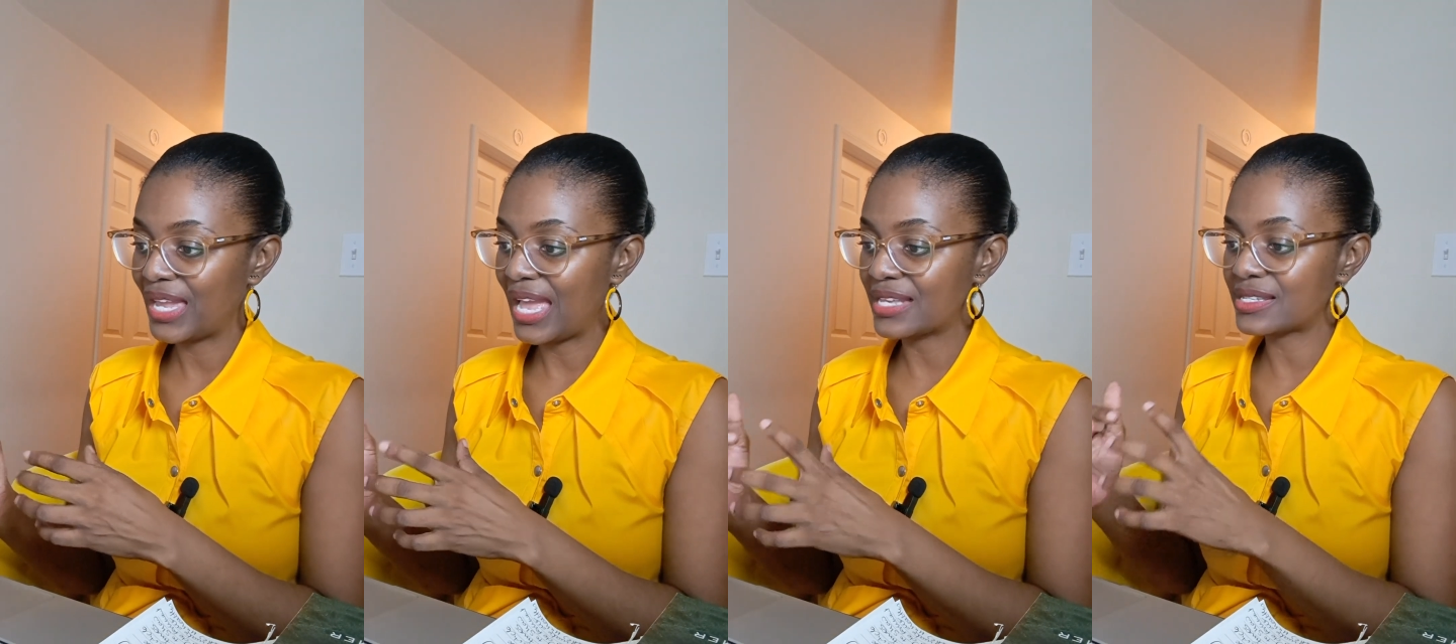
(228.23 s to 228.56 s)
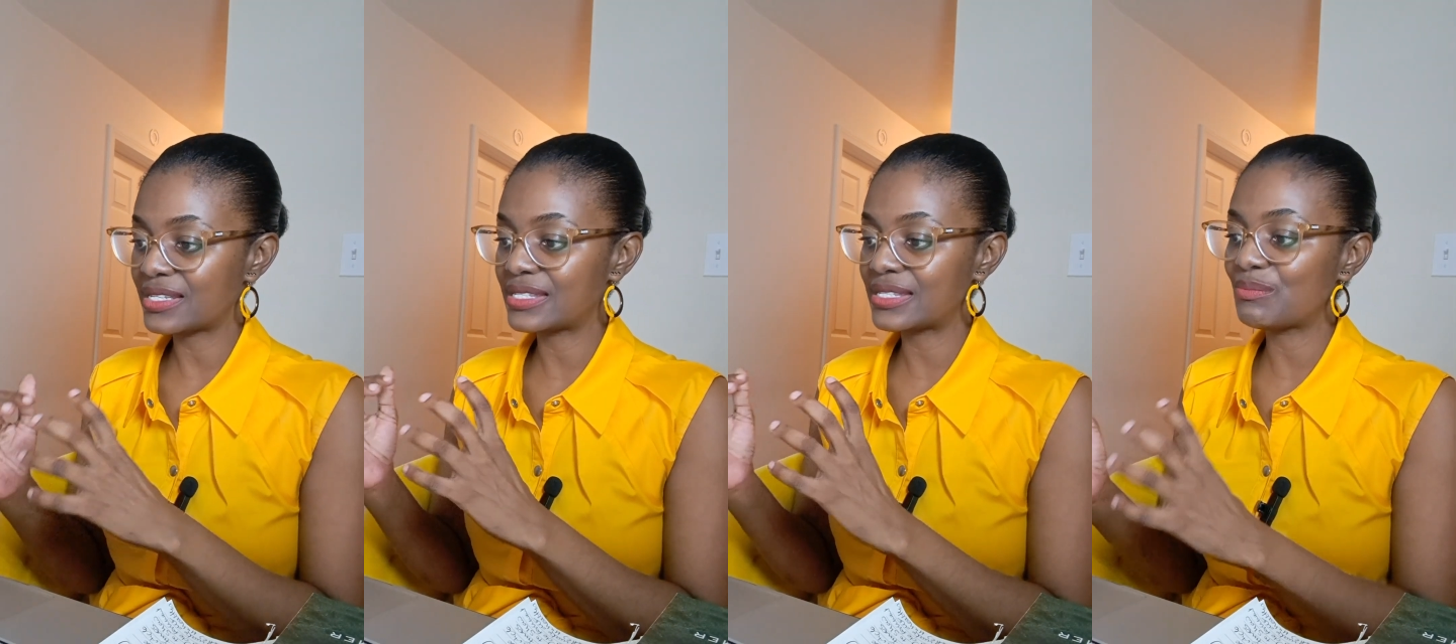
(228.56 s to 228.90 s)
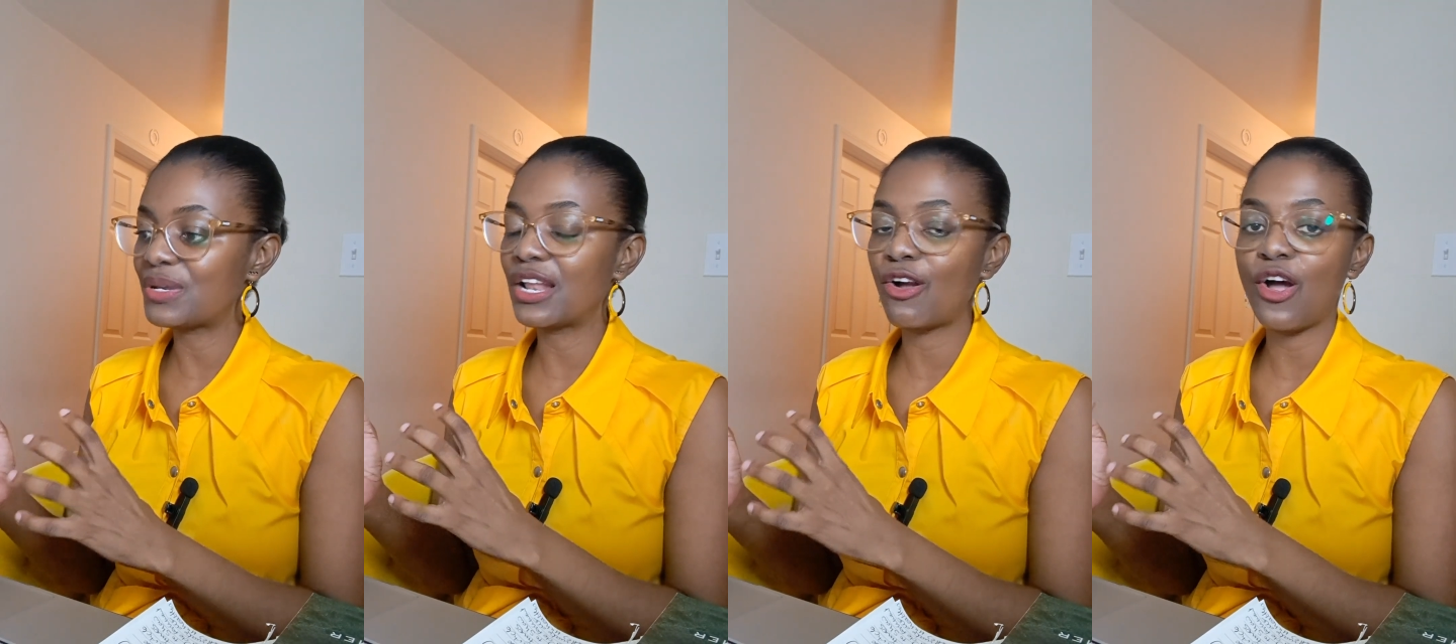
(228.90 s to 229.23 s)
has a
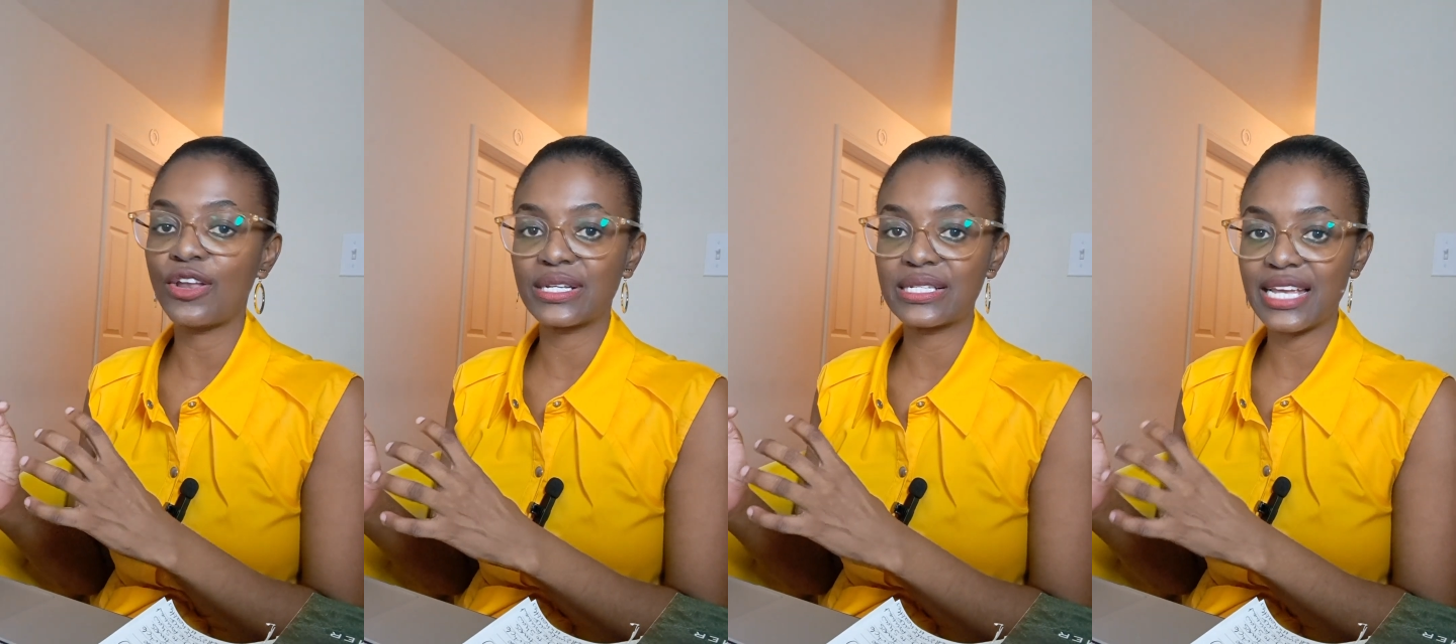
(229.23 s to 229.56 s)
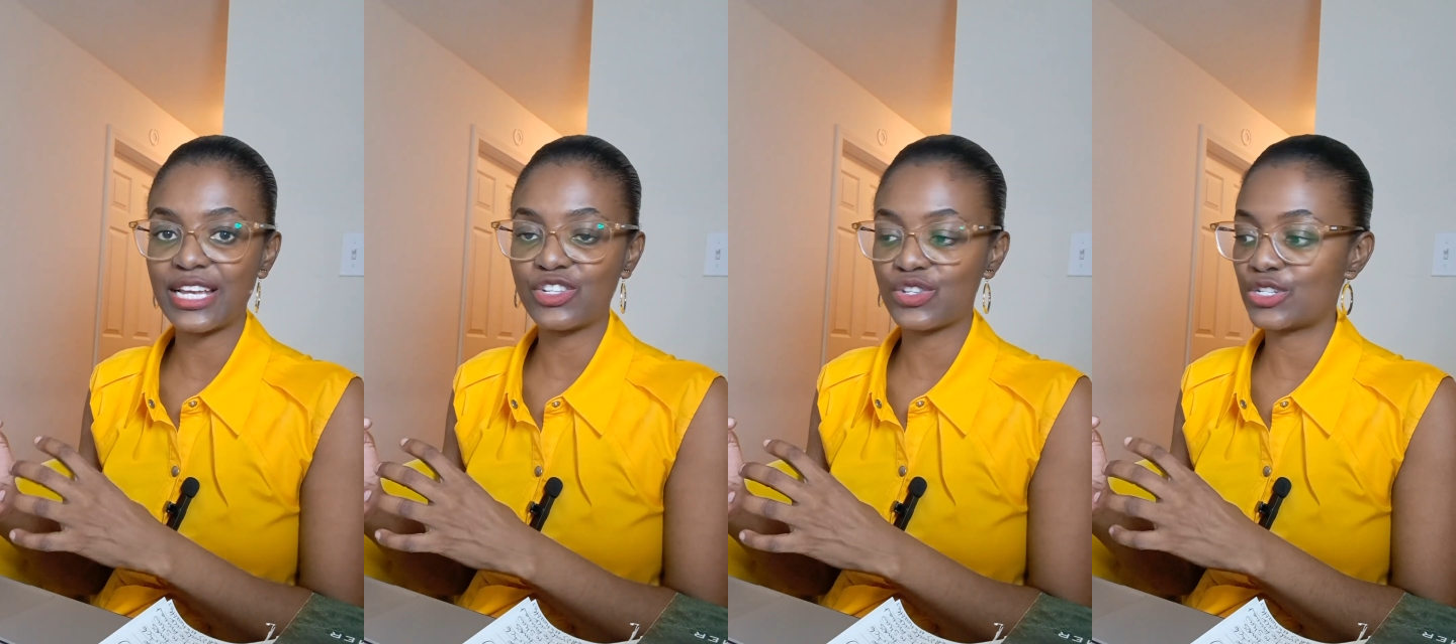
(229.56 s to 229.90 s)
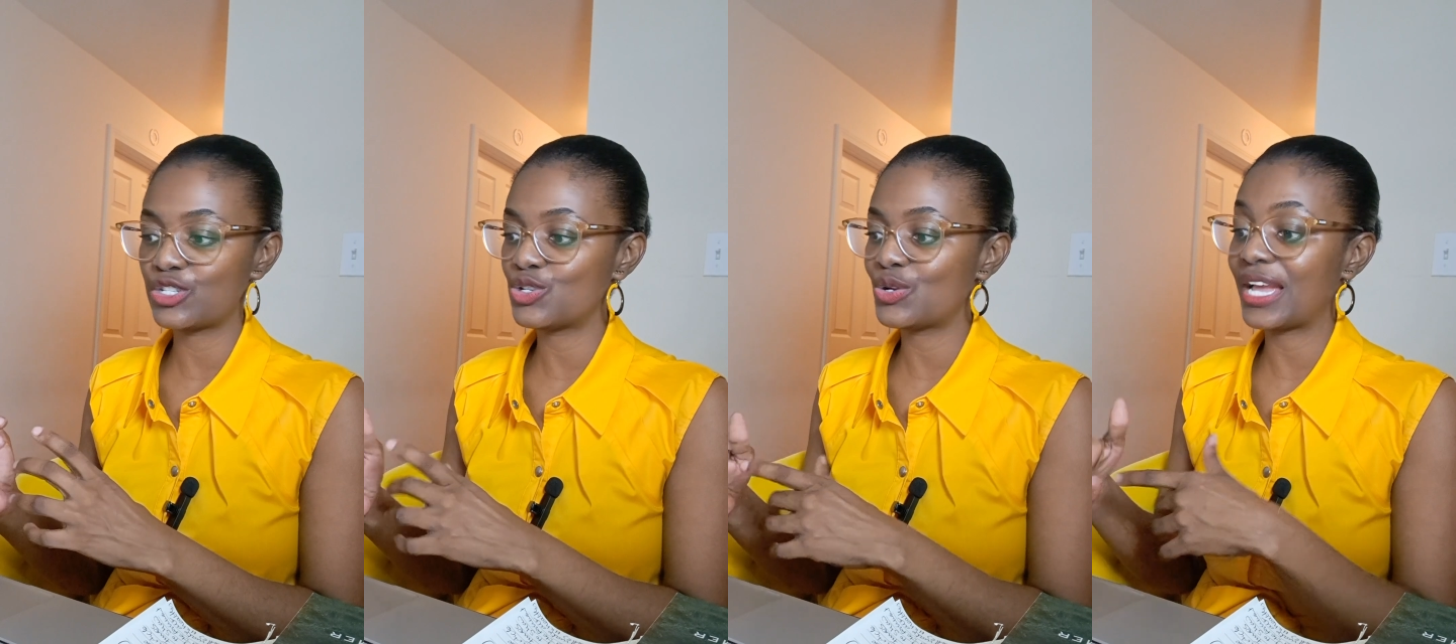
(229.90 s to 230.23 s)
similar
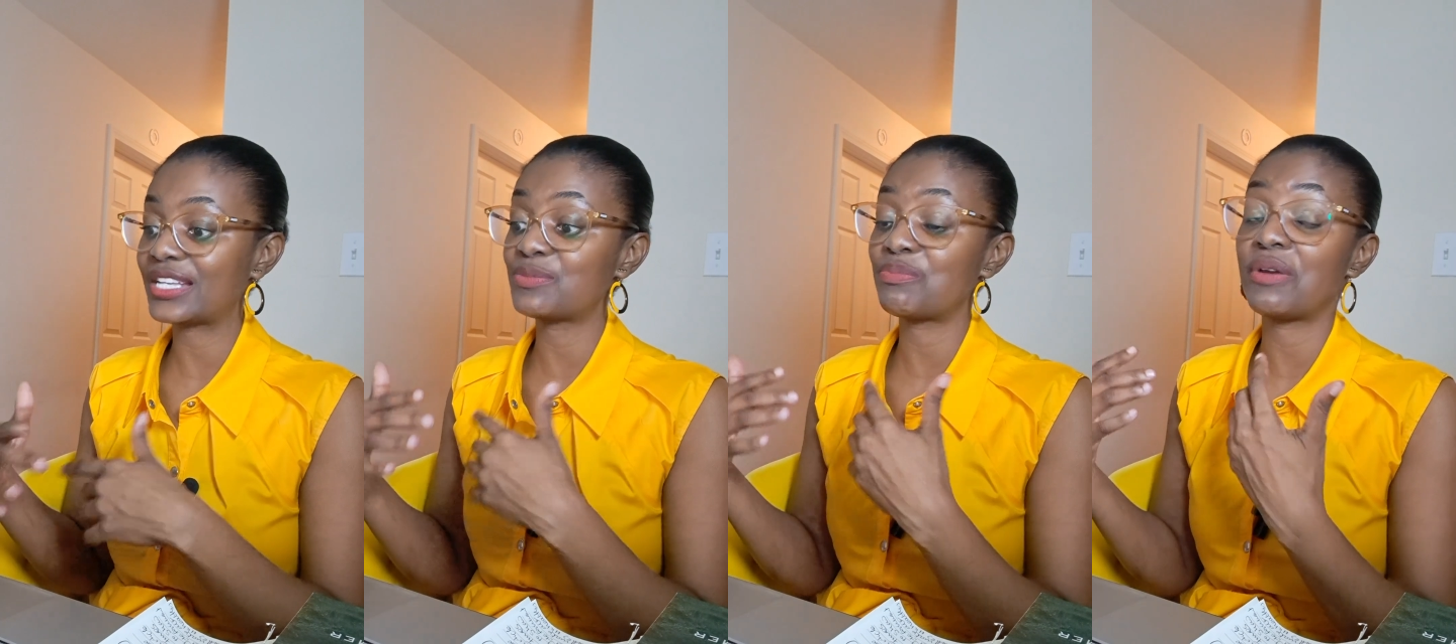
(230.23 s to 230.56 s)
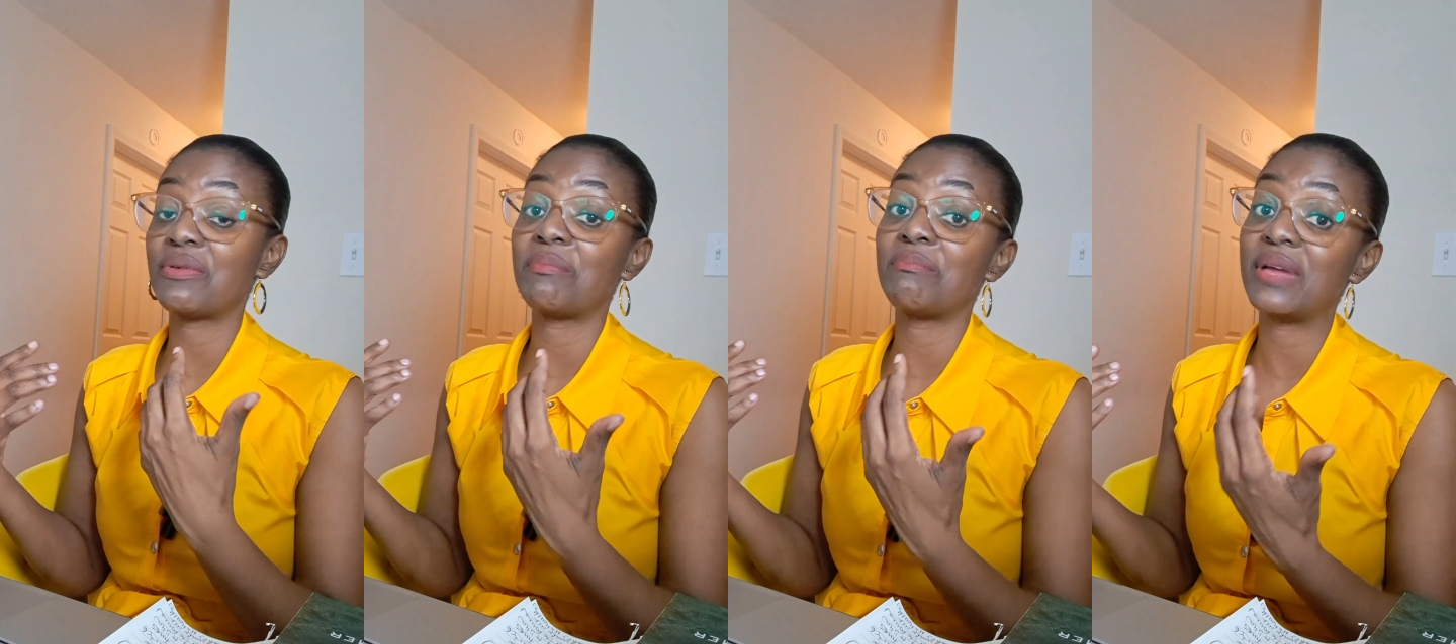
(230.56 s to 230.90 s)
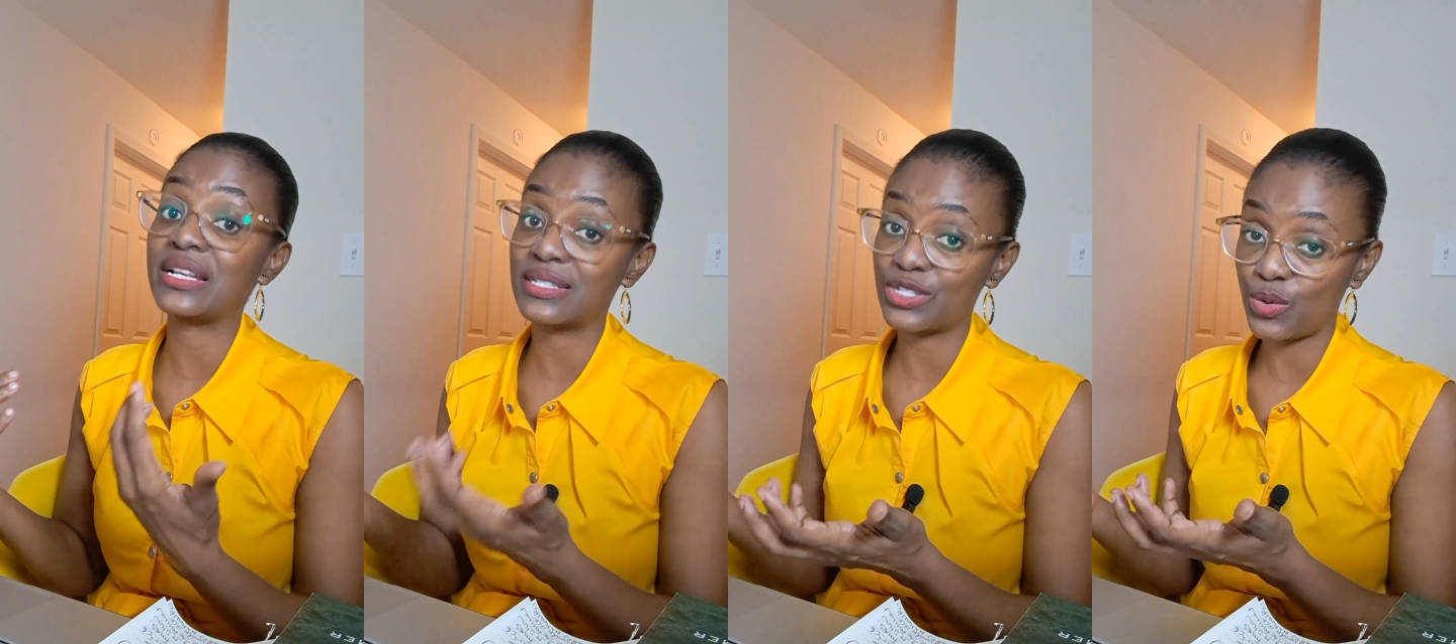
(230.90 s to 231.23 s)
connotation to
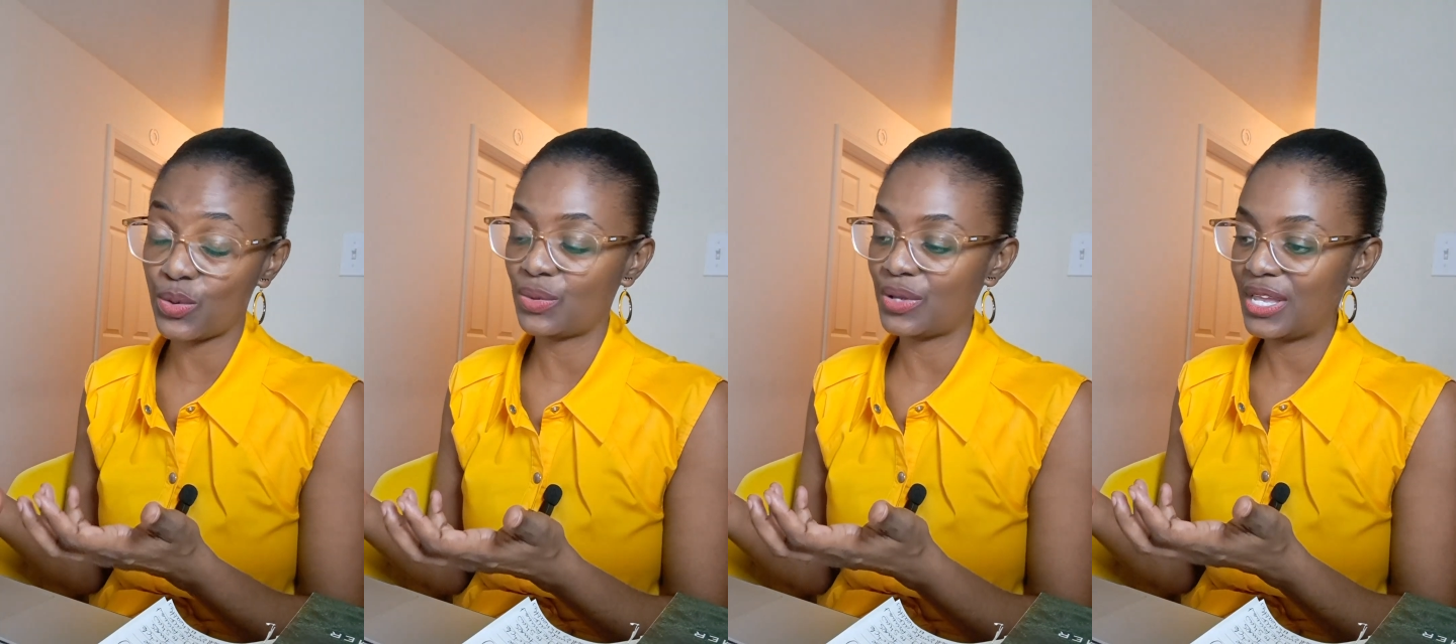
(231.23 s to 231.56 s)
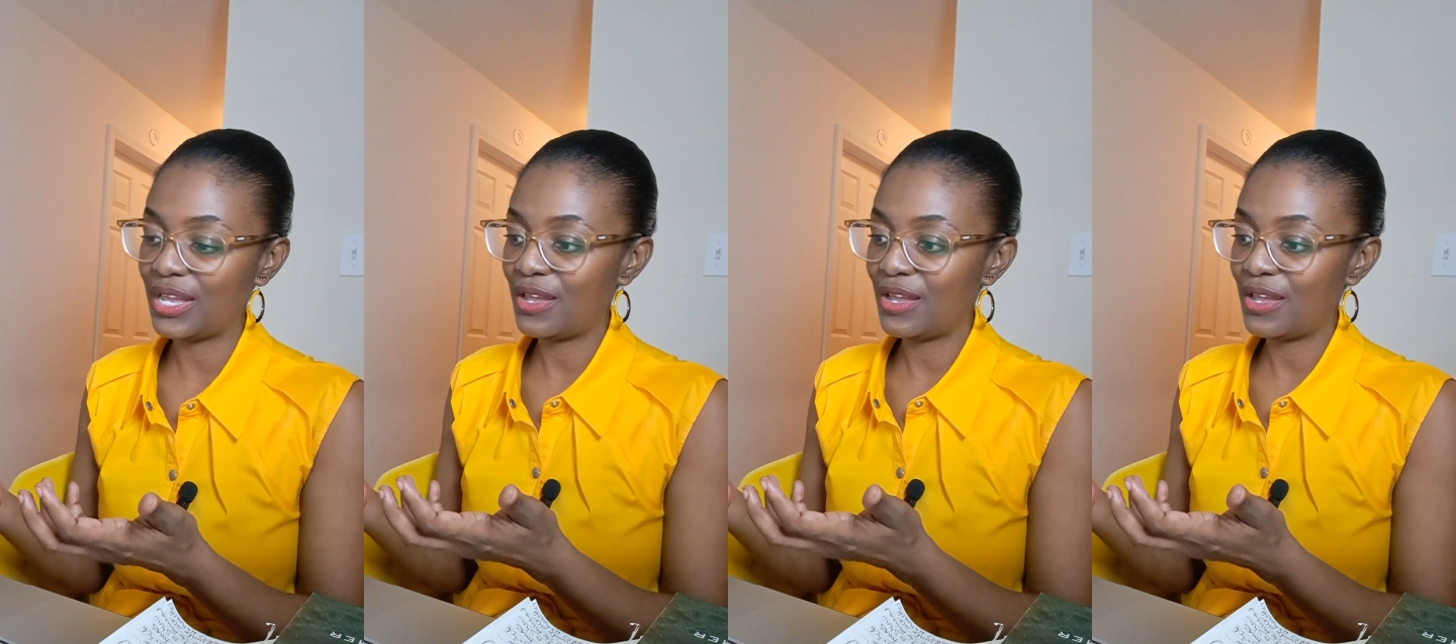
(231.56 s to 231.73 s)
experimental,